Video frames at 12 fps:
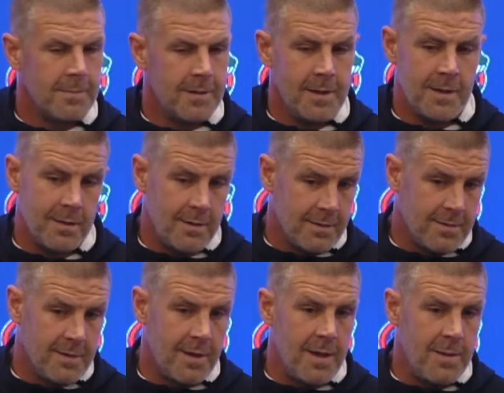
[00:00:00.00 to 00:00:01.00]
He can
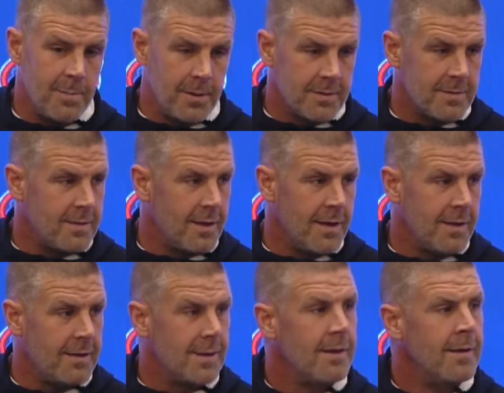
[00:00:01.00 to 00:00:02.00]
escape,
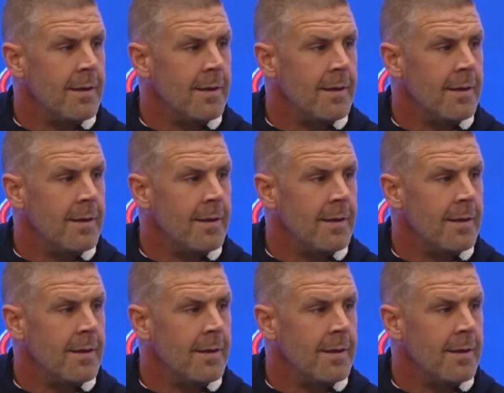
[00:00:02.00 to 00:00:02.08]
extend.